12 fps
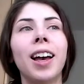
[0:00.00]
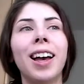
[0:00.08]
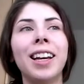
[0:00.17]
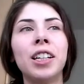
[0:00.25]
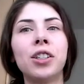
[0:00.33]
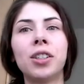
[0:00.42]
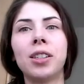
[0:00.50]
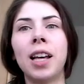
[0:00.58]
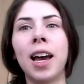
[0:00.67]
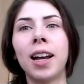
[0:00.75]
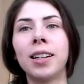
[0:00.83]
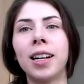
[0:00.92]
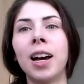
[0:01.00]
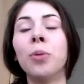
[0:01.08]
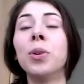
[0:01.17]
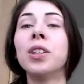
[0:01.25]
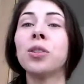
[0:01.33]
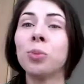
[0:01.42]
It's that
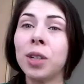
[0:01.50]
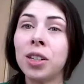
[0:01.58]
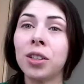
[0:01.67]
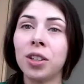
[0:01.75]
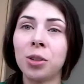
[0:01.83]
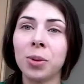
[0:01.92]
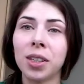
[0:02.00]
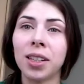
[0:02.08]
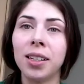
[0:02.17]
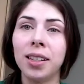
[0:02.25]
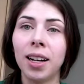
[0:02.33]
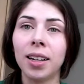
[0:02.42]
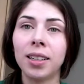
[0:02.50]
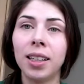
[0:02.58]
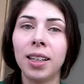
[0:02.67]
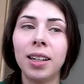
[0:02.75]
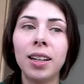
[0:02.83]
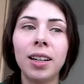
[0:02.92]
when this research was
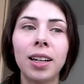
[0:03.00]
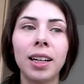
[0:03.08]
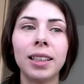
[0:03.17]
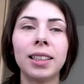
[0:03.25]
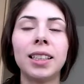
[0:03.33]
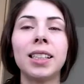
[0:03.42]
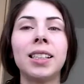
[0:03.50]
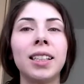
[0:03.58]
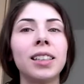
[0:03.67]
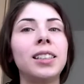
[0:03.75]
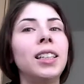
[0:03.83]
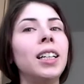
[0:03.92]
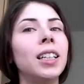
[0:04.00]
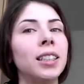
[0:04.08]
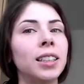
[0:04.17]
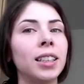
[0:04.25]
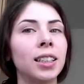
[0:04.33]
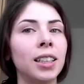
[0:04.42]
conducted, 660 and
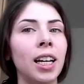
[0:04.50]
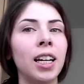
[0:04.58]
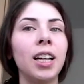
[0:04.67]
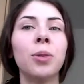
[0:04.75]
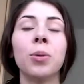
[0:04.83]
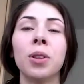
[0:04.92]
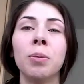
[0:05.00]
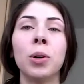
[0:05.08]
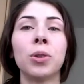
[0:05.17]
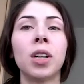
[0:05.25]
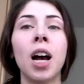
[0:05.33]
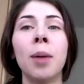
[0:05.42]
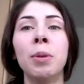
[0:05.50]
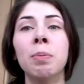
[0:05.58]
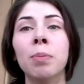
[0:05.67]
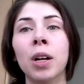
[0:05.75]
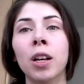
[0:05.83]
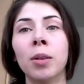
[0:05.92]
680 were the most common
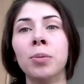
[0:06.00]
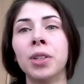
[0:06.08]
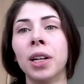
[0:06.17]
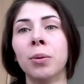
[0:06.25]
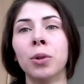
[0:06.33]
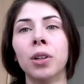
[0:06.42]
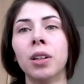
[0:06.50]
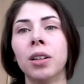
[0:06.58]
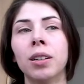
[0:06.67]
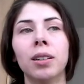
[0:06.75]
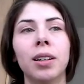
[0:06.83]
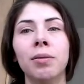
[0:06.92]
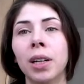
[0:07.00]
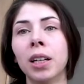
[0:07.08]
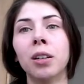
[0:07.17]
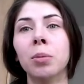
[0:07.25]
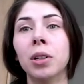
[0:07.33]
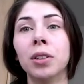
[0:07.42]
bulbs that were
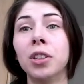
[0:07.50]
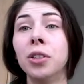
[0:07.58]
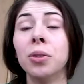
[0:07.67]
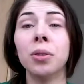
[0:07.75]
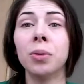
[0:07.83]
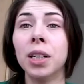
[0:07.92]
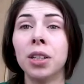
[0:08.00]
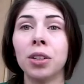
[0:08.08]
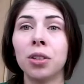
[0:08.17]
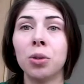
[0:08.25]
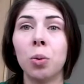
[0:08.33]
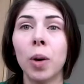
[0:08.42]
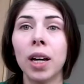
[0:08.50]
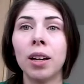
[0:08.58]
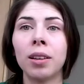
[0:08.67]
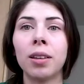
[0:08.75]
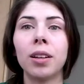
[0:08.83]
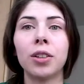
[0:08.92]
available to do the research
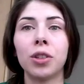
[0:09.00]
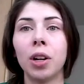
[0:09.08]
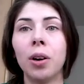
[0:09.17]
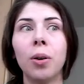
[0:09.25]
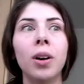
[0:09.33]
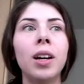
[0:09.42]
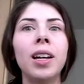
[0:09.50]
with. So